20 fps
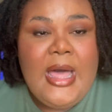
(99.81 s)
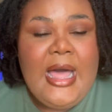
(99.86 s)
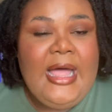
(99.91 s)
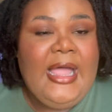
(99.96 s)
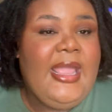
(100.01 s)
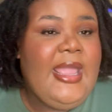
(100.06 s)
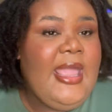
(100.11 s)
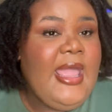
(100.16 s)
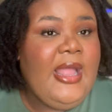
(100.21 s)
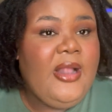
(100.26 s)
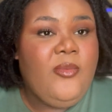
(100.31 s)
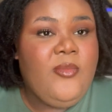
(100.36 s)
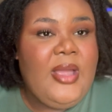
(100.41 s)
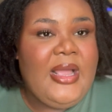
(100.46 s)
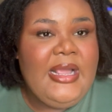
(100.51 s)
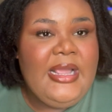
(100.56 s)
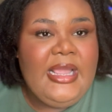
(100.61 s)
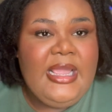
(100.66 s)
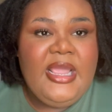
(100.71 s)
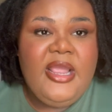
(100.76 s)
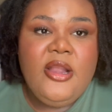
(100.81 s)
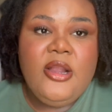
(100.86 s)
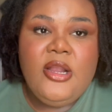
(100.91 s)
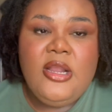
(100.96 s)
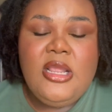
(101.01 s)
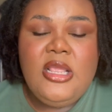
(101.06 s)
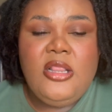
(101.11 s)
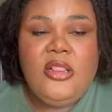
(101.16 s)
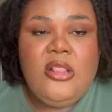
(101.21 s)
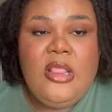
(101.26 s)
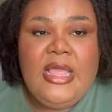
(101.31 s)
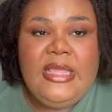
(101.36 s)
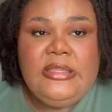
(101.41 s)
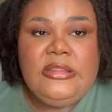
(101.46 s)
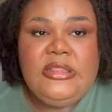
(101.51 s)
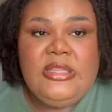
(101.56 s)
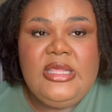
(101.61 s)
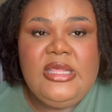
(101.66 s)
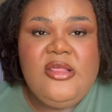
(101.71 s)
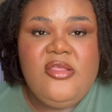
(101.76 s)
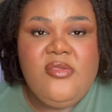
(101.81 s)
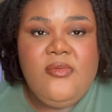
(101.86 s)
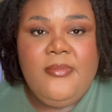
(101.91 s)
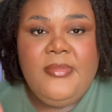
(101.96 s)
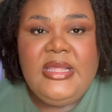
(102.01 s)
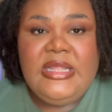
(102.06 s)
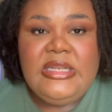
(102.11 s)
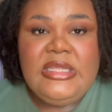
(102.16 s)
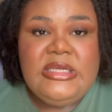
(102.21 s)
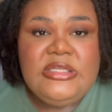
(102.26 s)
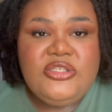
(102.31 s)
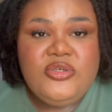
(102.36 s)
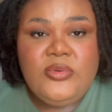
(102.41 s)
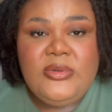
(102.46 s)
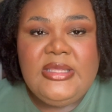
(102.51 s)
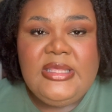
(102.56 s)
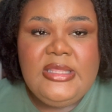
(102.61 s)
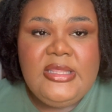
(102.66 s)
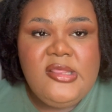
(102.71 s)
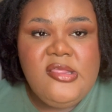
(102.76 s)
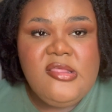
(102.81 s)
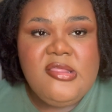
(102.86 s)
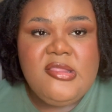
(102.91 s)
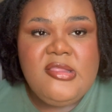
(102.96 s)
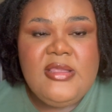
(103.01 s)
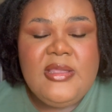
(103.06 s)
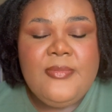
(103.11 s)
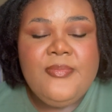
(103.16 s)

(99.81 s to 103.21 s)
I had my hair in like these mini twists.